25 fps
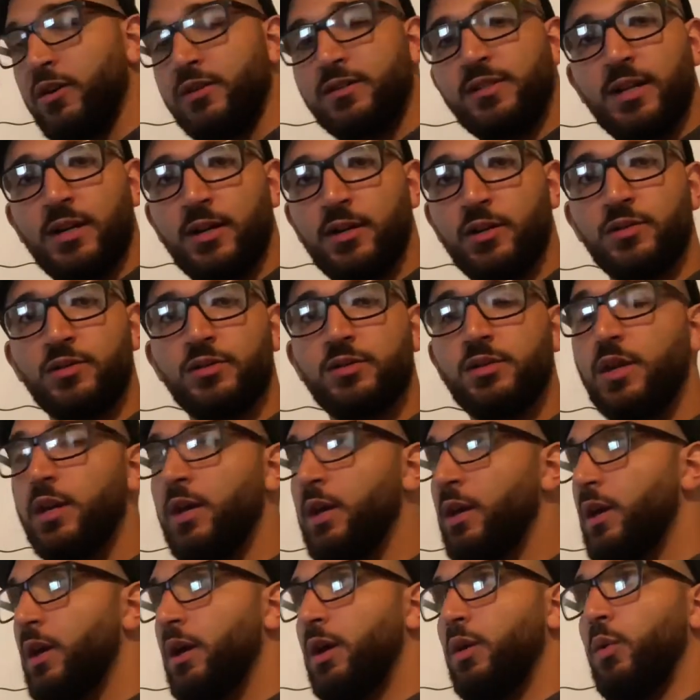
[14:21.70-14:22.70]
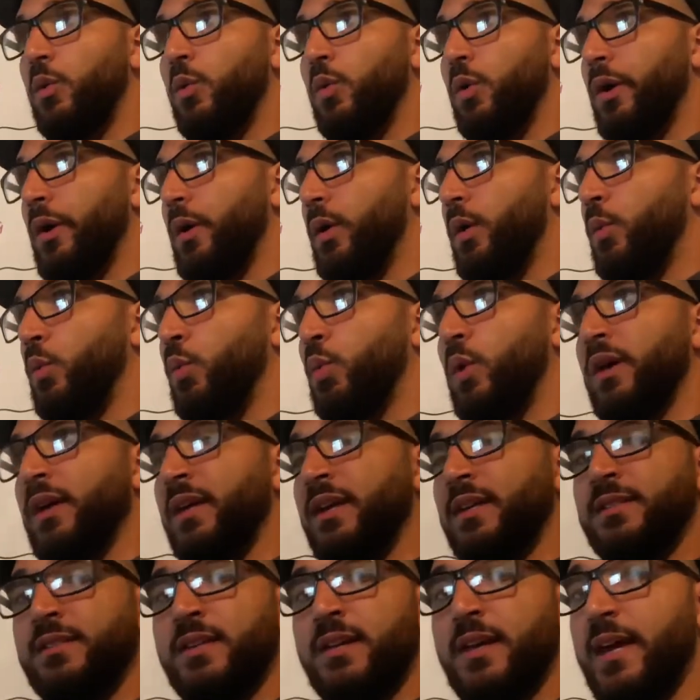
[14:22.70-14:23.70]
sounds. What
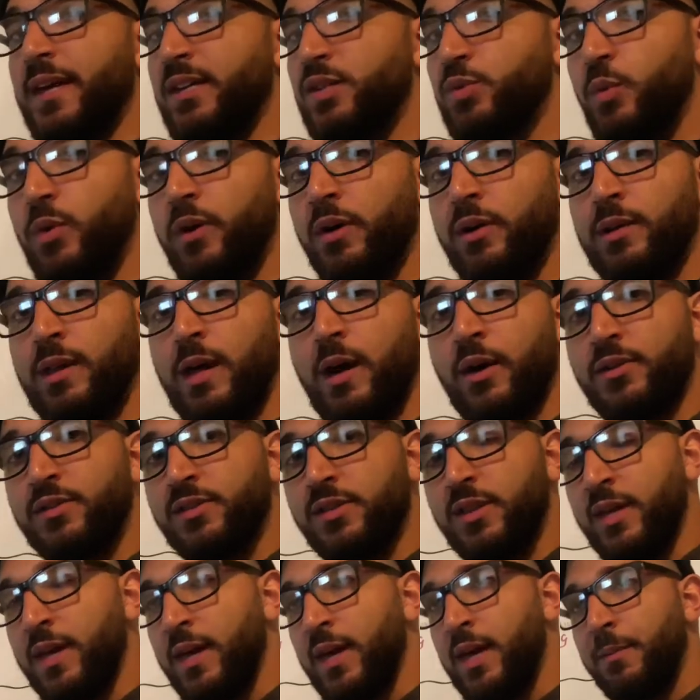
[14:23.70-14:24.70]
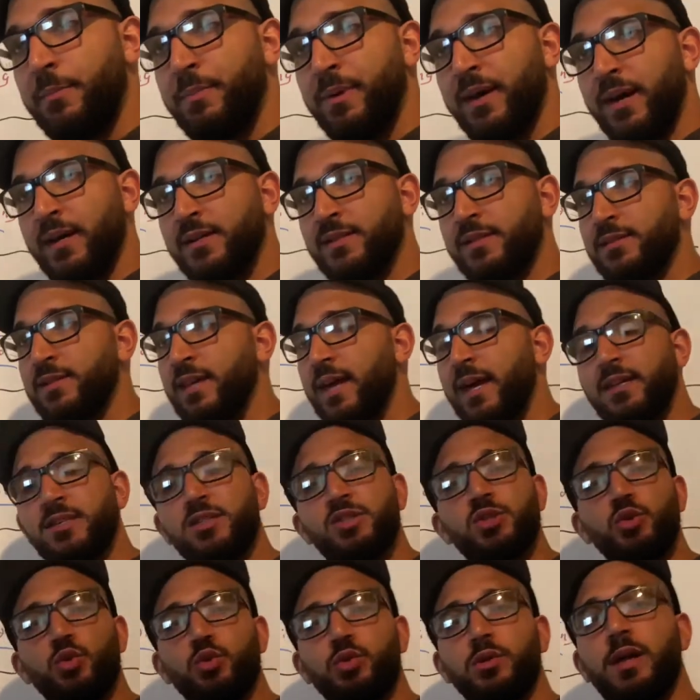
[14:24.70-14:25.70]
is S1 loudest at the apex? Is
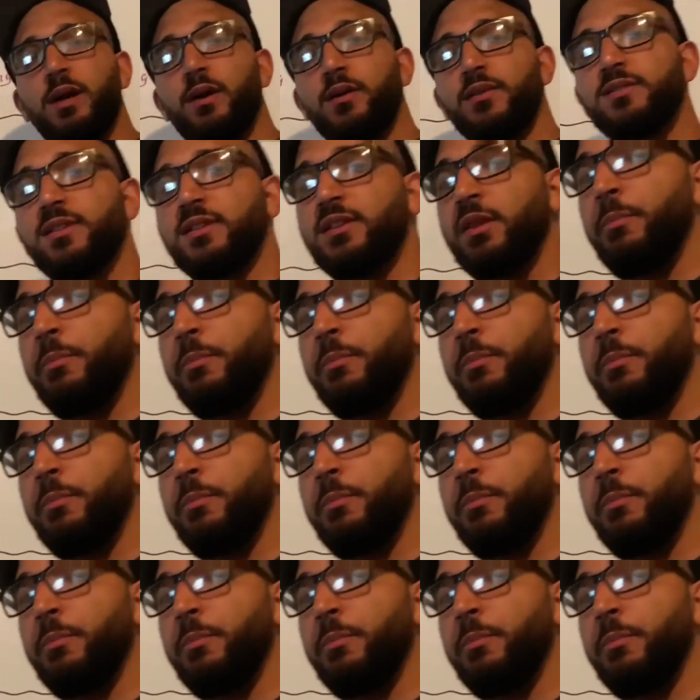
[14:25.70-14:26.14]
S2 loudest at the